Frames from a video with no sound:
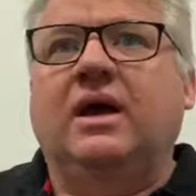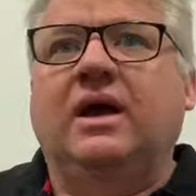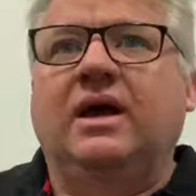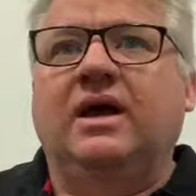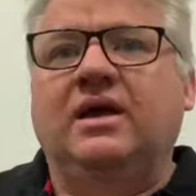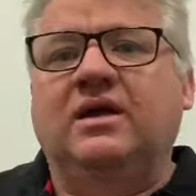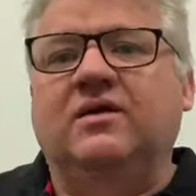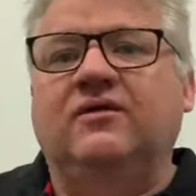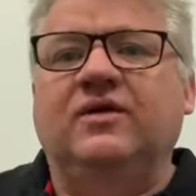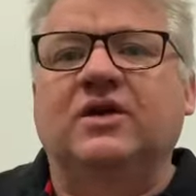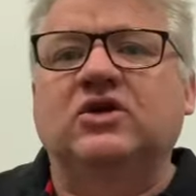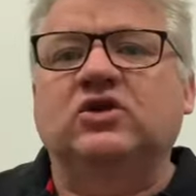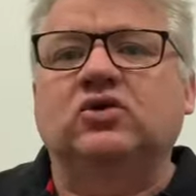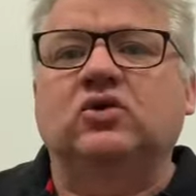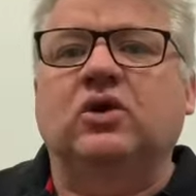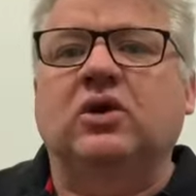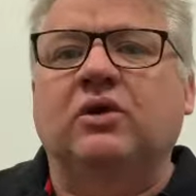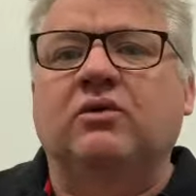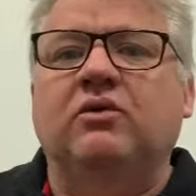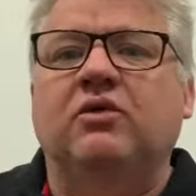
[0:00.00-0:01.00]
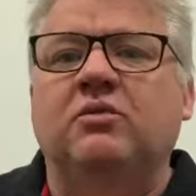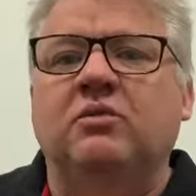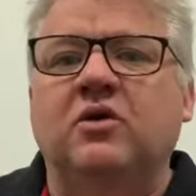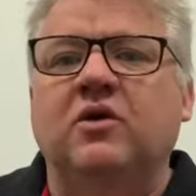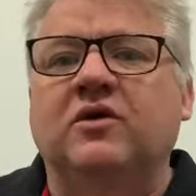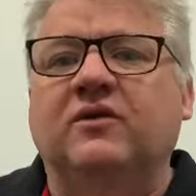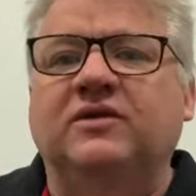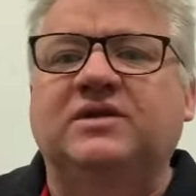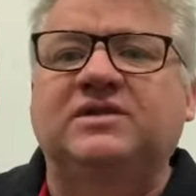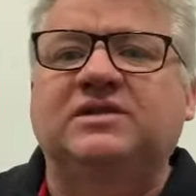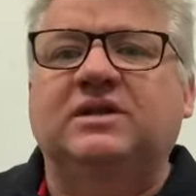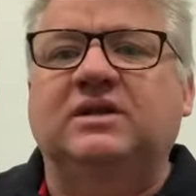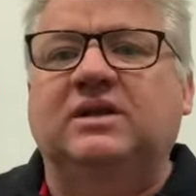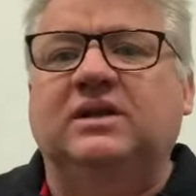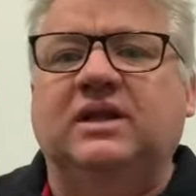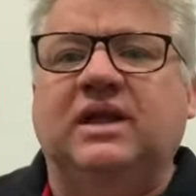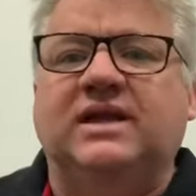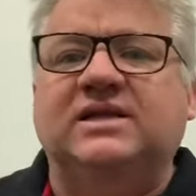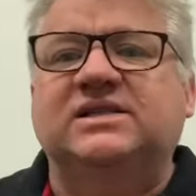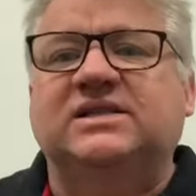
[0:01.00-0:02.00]
individual can
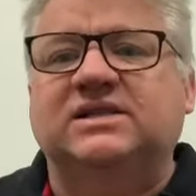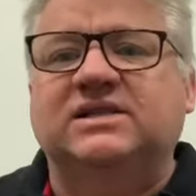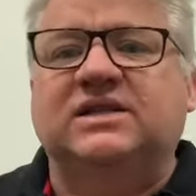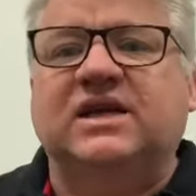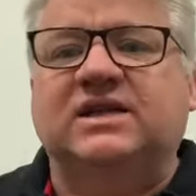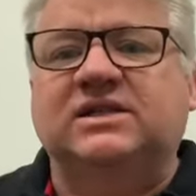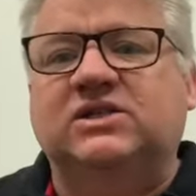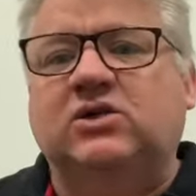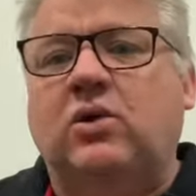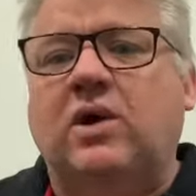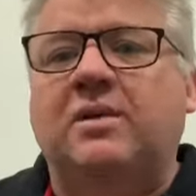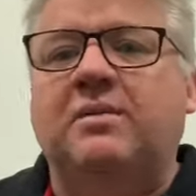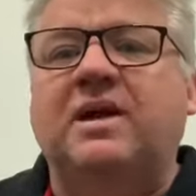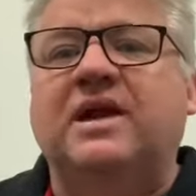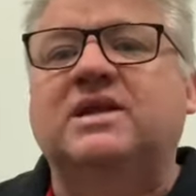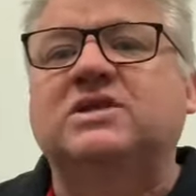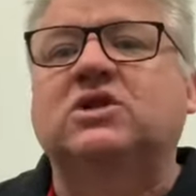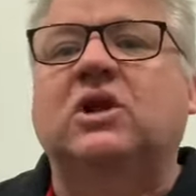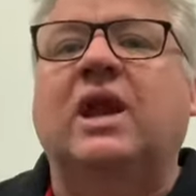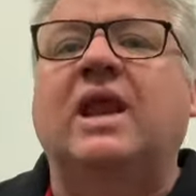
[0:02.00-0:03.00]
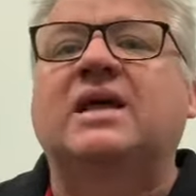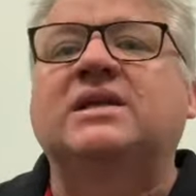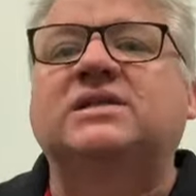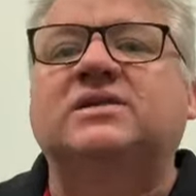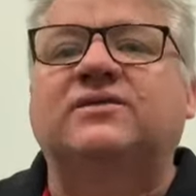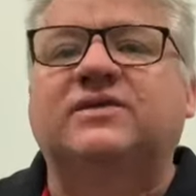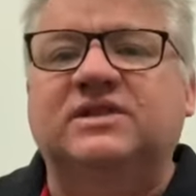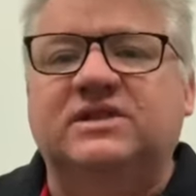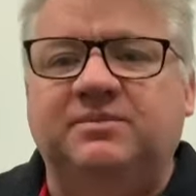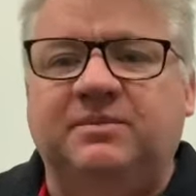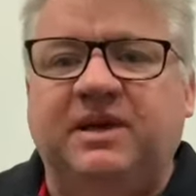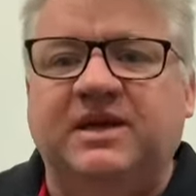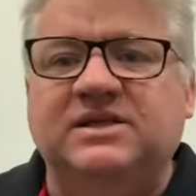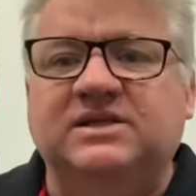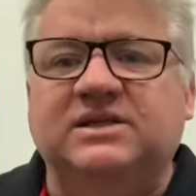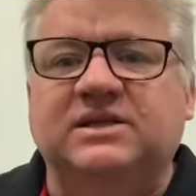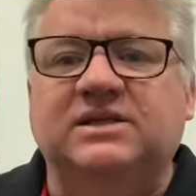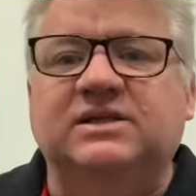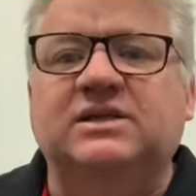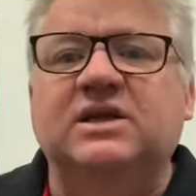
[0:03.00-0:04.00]
remove less than 10 square meters or less of
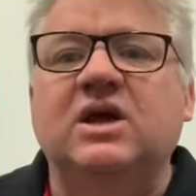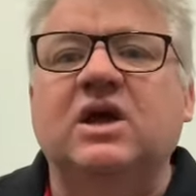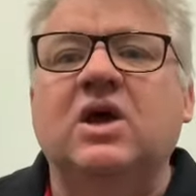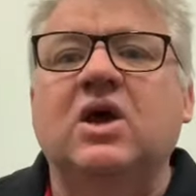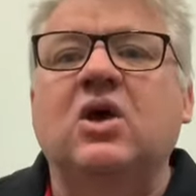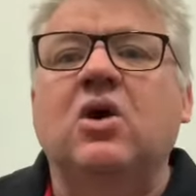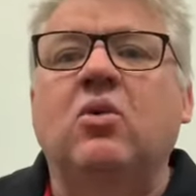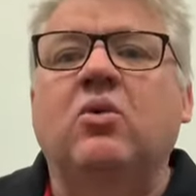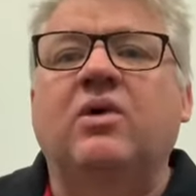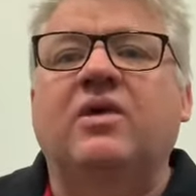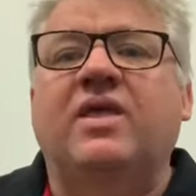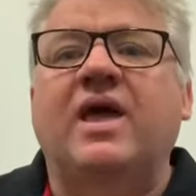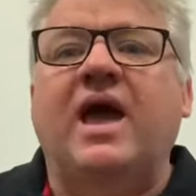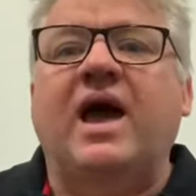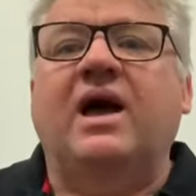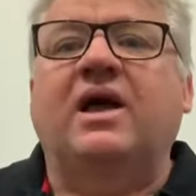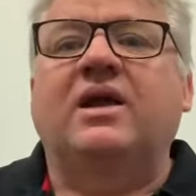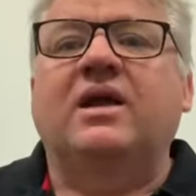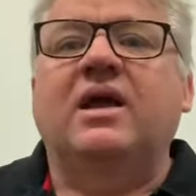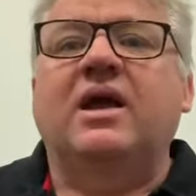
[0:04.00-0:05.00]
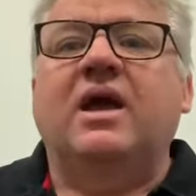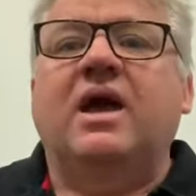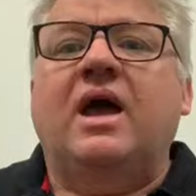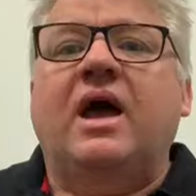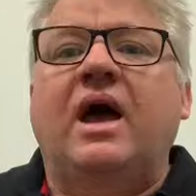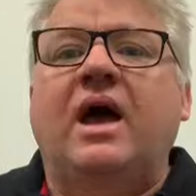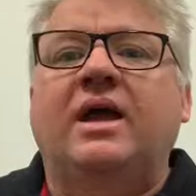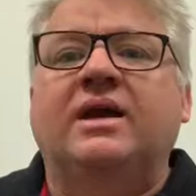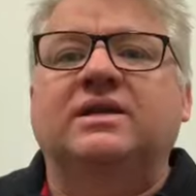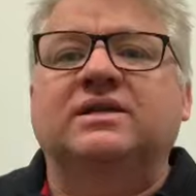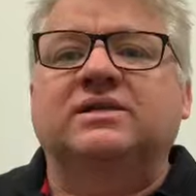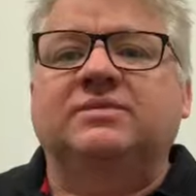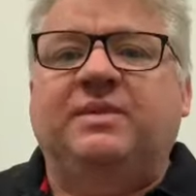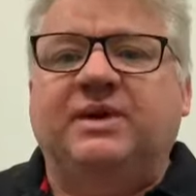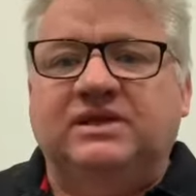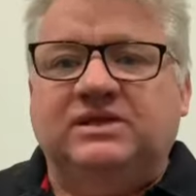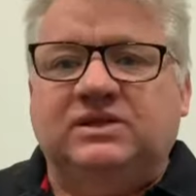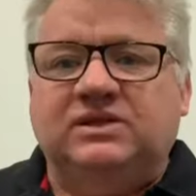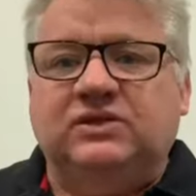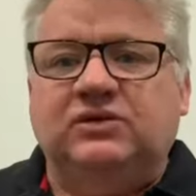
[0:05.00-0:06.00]
asbestos without an
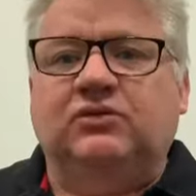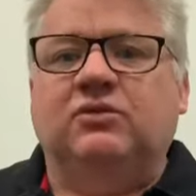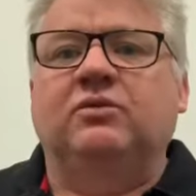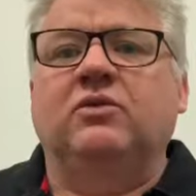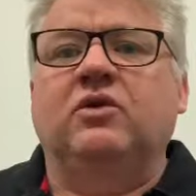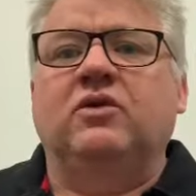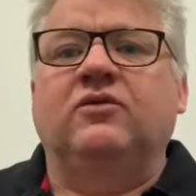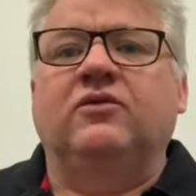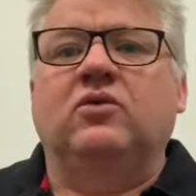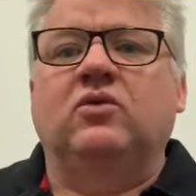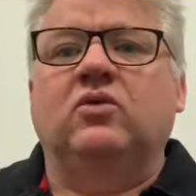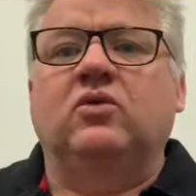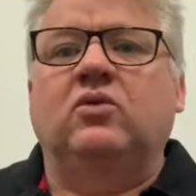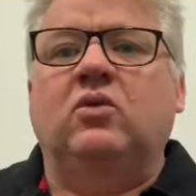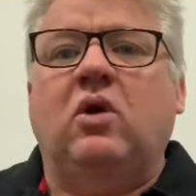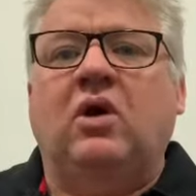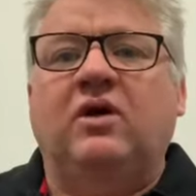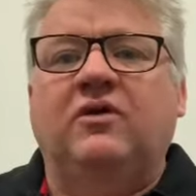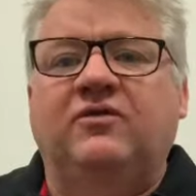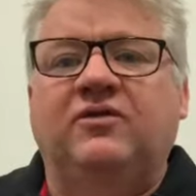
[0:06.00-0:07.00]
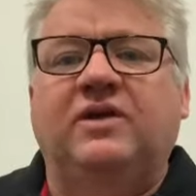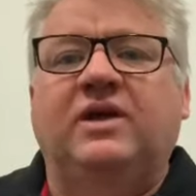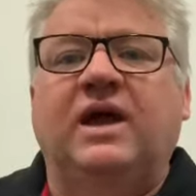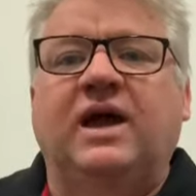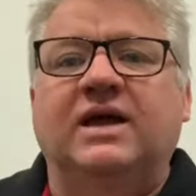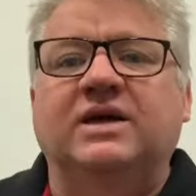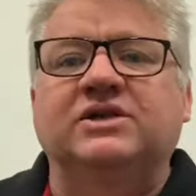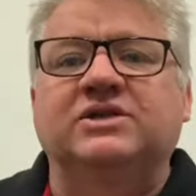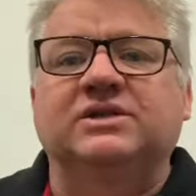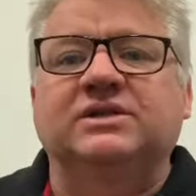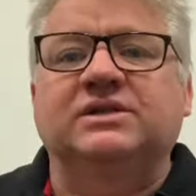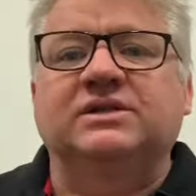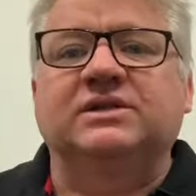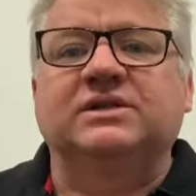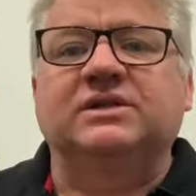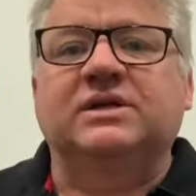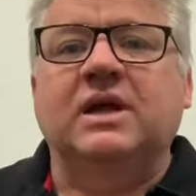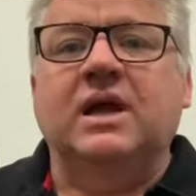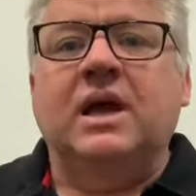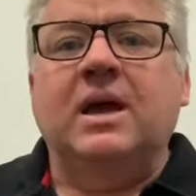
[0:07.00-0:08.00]
asbestos removal
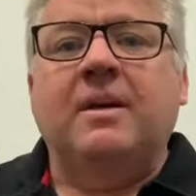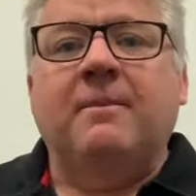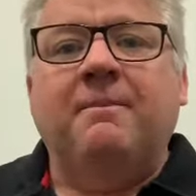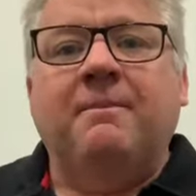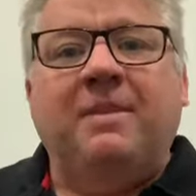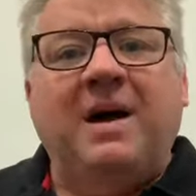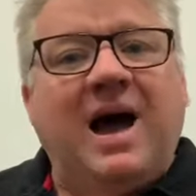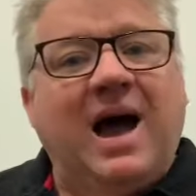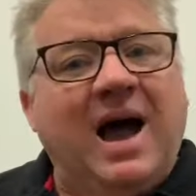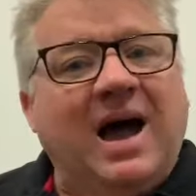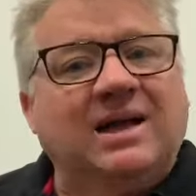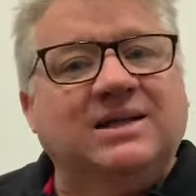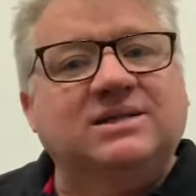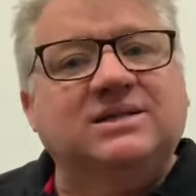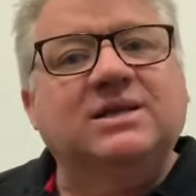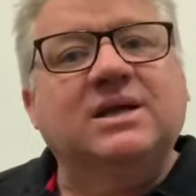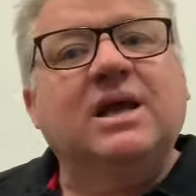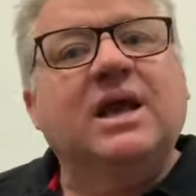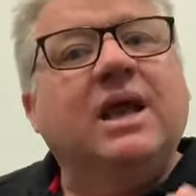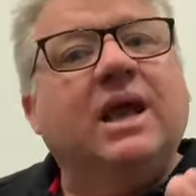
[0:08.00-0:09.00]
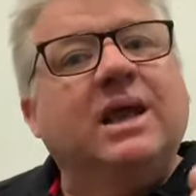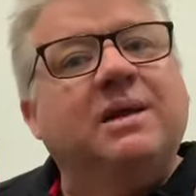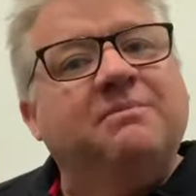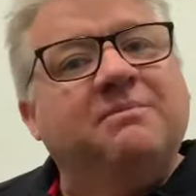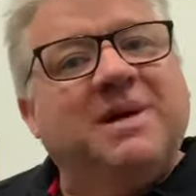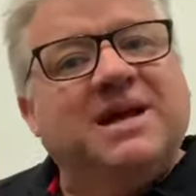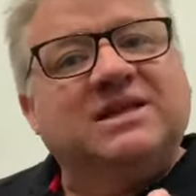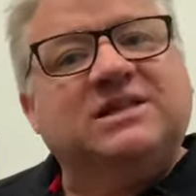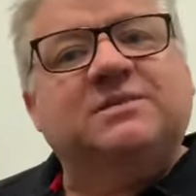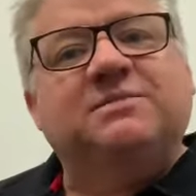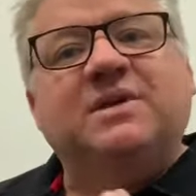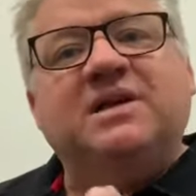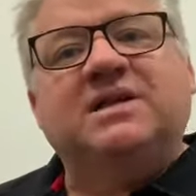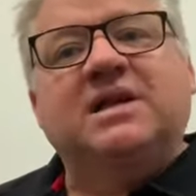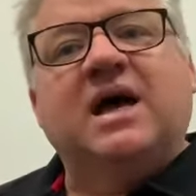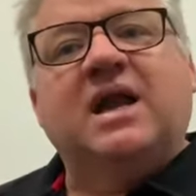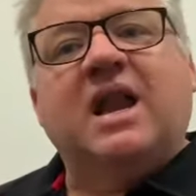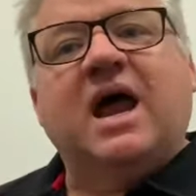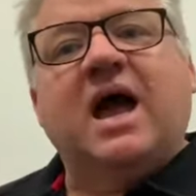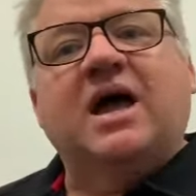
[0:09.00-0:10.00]
qualifications, but it must be
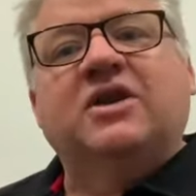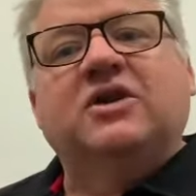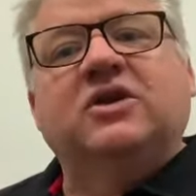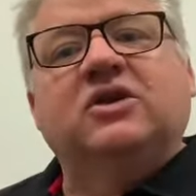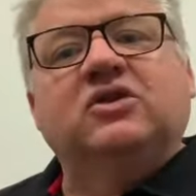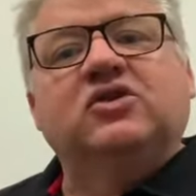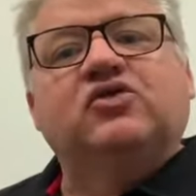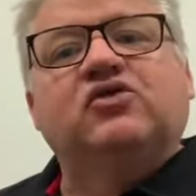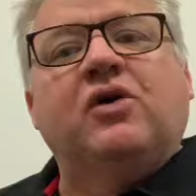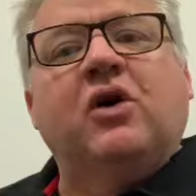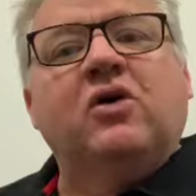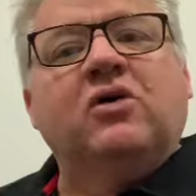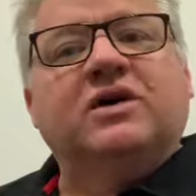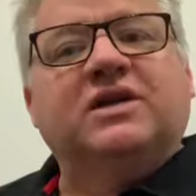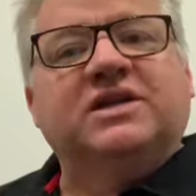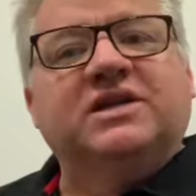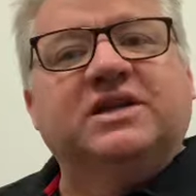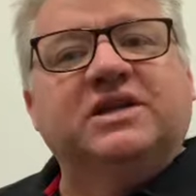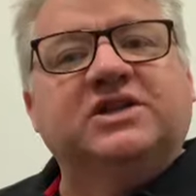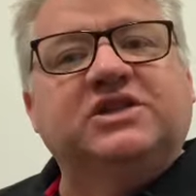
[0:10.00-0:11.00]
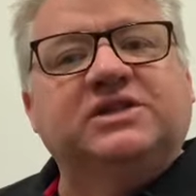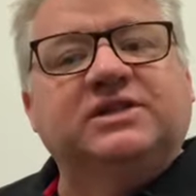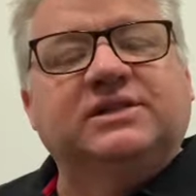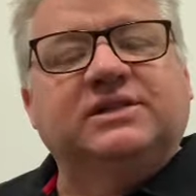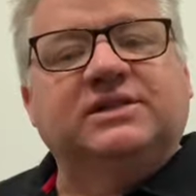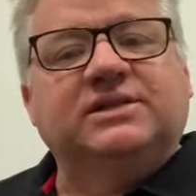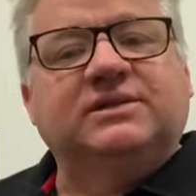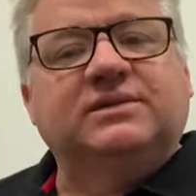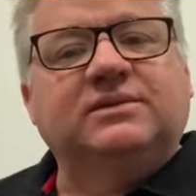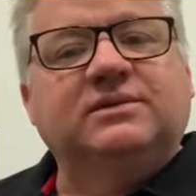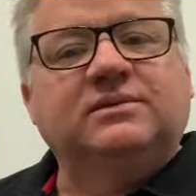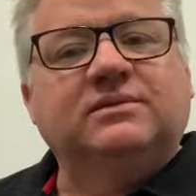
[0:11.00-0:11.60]
done under controlled conditions.